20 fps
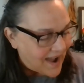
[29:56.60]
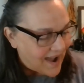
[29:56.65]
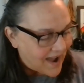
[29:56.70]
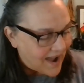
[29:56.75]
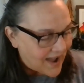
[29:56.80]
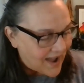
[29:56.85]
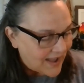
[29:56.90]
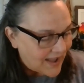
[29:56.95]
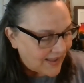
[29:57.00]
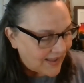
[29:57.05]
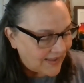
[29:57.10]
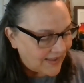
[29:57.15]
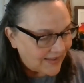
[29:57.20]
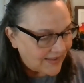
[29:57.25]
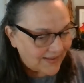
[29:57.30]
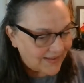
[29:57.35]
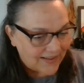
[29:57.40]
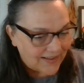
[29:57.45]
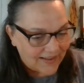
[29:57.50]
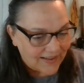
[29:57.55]

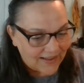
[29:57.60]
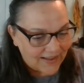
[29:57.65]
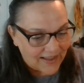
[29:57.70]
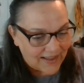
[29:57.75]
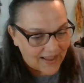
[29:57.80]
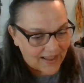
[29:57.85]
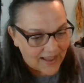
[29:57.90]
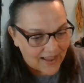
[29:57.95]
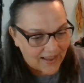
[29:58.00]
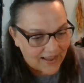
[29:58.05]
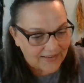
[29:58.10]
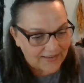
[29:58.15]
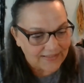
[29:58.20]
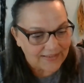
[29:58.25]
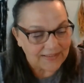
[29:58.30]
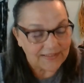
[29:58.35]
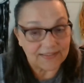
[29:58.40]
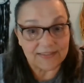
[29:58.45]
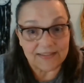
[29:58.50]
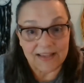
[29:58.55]
I
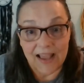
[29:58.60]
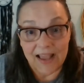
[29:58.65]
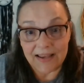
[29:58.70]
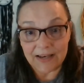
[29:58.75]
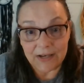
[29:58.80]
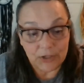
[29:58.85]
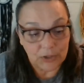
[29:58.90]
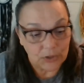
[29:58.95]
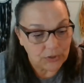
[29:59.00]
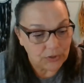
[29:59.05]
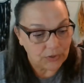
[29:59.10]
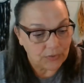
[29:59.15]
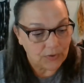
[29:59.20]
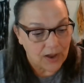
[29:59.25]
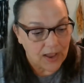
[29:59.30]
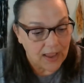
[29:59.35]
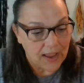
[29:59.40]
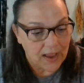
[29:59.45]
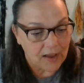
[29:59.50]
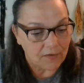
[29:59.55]
decided to,
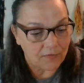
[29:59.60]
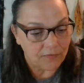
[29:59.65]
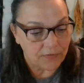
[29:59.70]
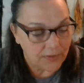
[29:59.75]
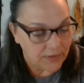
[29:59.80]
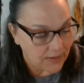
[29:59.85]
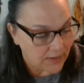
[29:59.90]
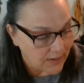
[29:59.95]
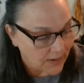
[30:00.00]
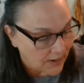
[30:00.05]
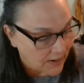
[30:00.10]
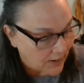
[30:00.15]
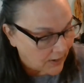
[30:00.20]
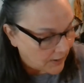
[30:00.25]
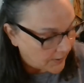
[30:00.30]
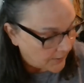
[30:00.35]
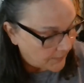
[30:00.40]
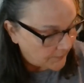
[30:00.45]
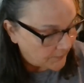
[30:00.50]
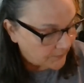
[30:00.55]
I have the
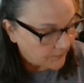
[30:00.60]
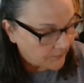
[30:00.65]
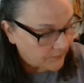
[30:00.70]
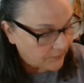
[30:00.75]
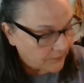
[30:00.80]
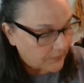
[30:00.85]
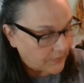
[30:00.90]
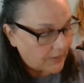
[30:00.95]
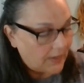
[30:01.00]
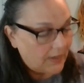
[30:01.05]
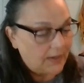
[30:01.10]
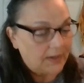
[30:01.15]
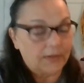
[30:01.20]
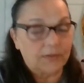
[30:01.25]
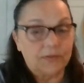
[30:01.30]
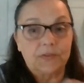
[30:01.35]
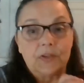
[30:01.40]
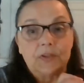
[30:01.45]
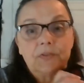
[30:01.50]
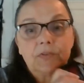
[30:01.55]
uh,
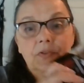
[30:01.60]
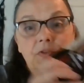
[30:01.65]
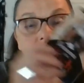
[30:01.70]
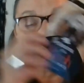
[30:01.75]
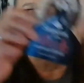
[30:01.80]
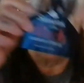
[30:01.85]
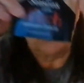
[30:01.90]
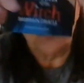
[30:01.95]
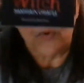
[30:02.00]
Seasons of the